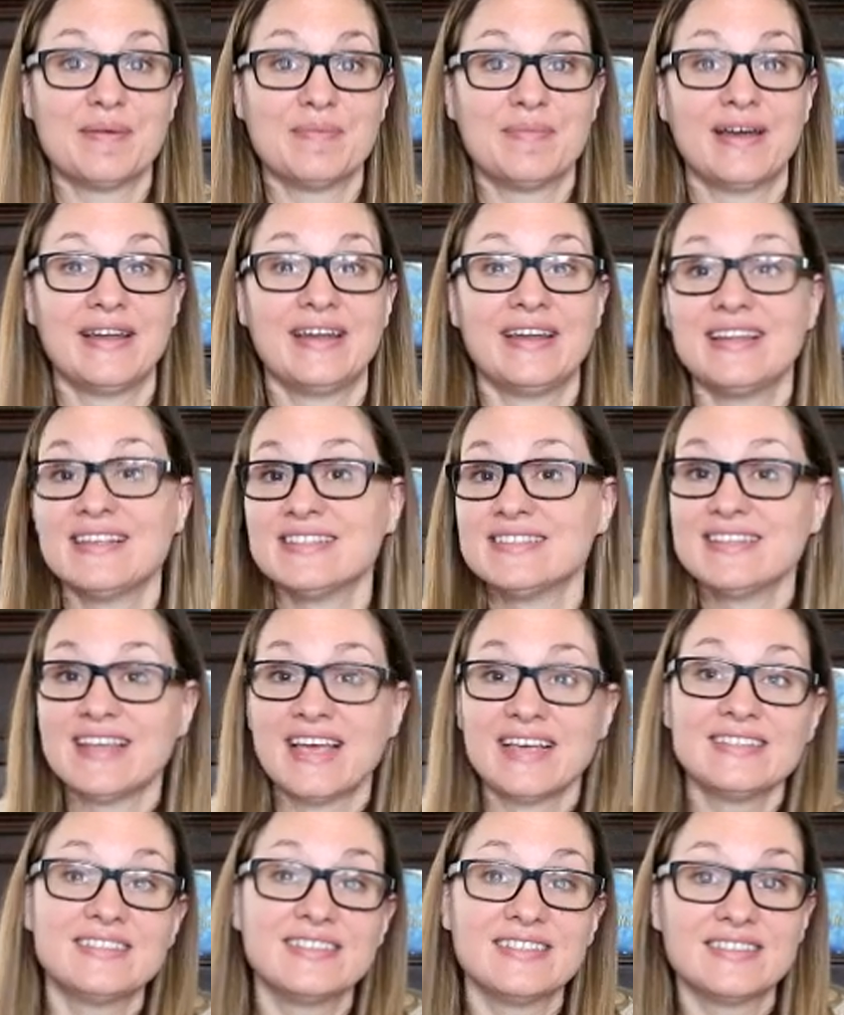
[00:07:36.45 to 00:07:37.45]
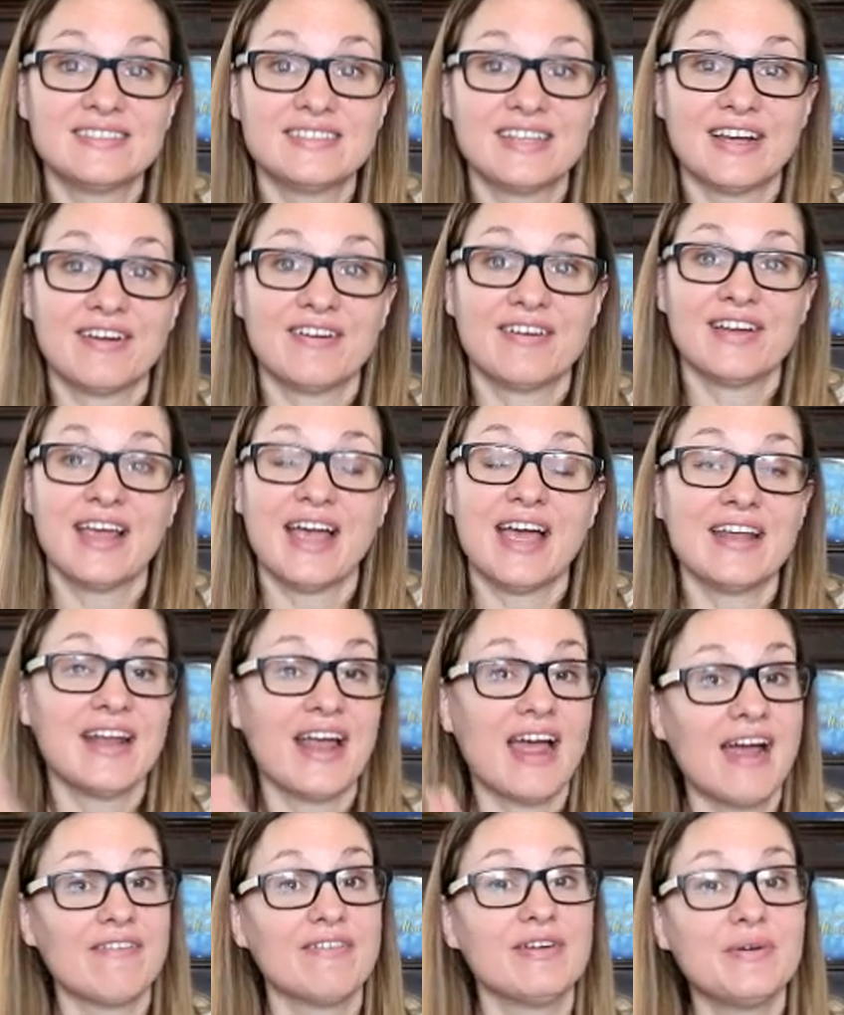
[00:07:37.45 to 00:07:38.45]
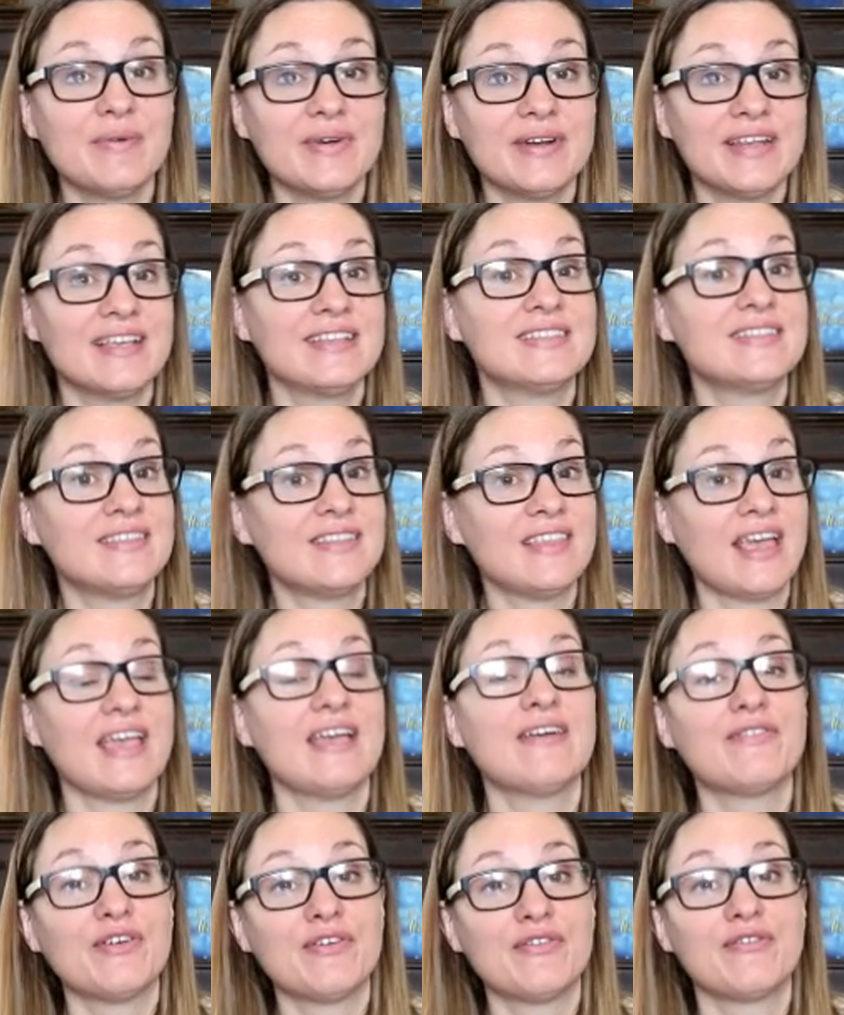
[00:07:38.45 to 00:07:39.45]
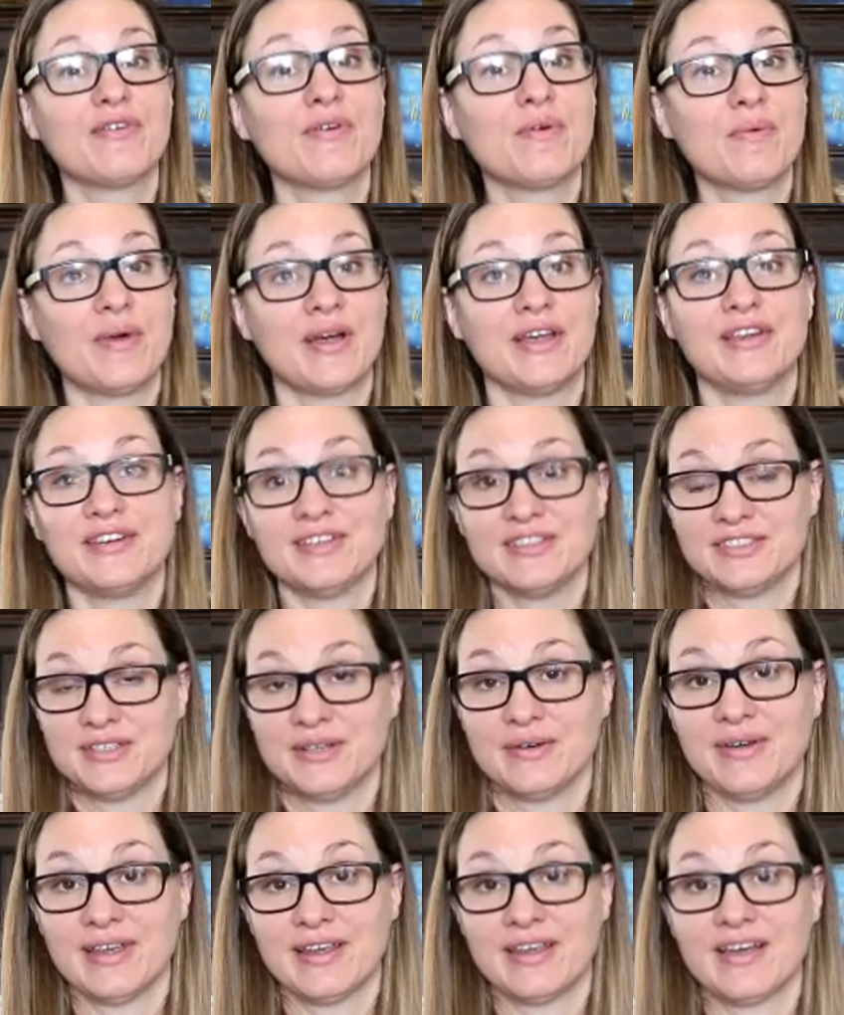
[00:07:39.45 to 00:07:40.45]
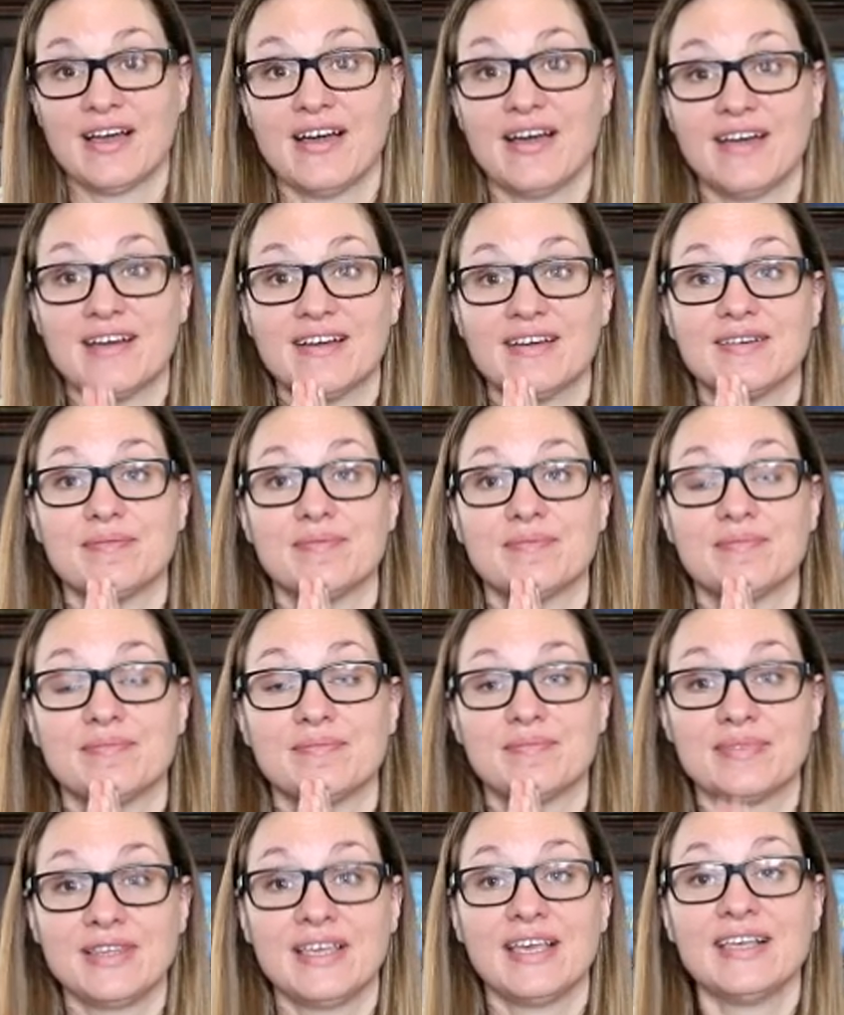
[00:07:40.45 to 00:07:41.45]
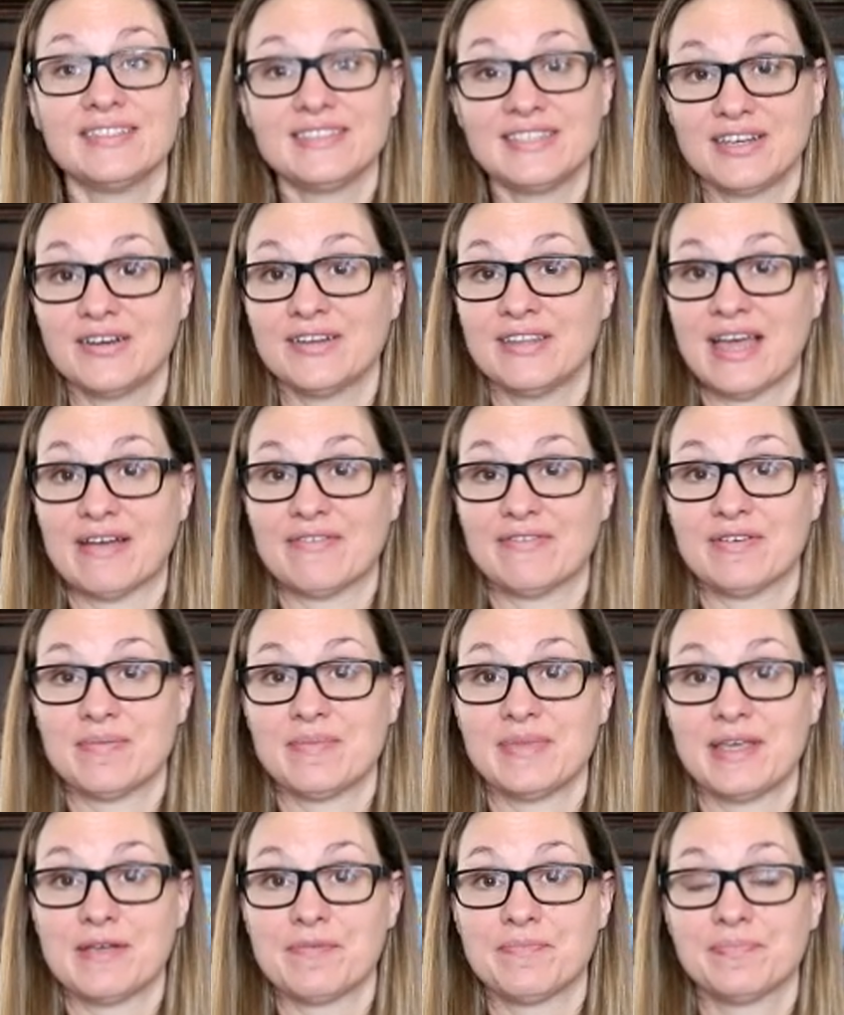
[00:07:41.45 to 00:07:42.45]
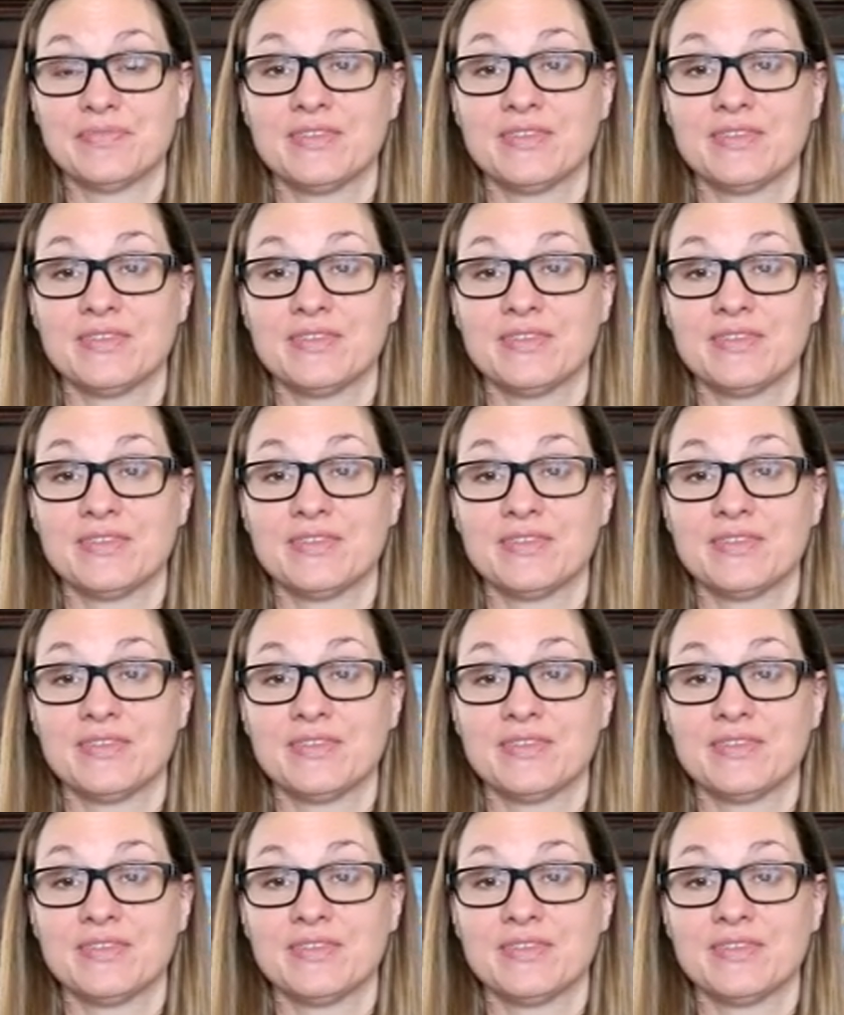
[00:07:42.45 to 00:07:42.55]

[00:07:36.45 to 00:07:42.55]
but it is necessary and everyone is thankful for what you're doing please hear that from me